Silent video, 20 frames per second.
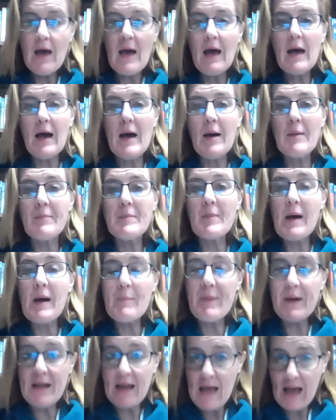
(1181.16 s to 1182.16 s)

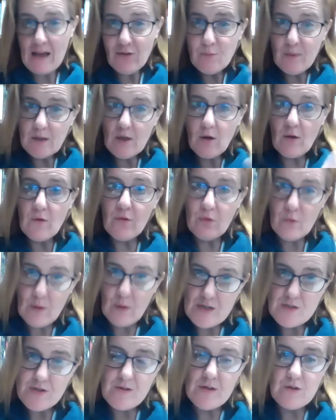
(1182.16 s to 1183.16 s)
But as we go through
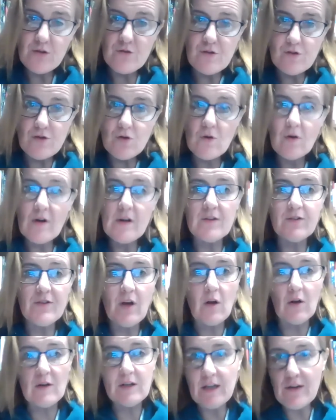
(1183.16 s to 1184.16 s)
each of these tutorials,
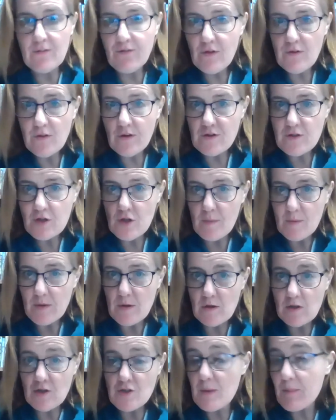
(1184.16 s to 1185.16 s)
I'll give you the
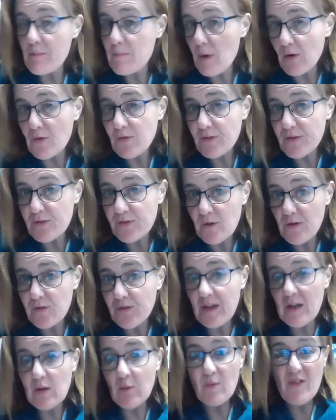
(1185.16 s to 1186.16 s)
terminology most
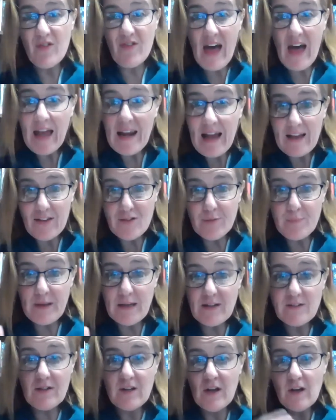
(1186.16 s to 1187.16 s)
associated with that
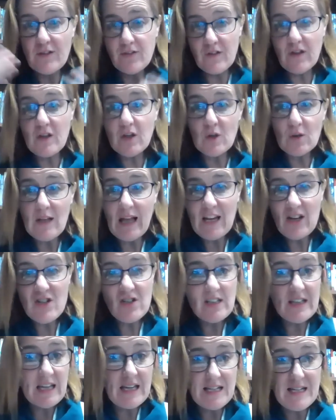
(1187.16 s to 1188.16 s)
aspect so that you'll
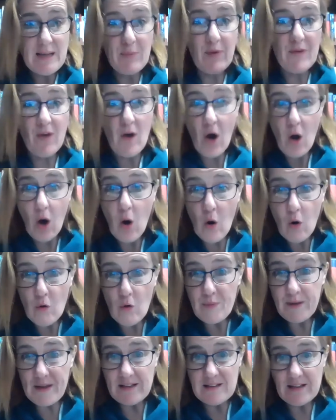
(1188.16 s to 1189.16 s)
actually end up with a whole
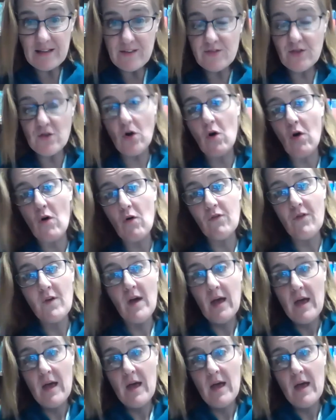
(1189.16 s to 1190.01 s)
big list of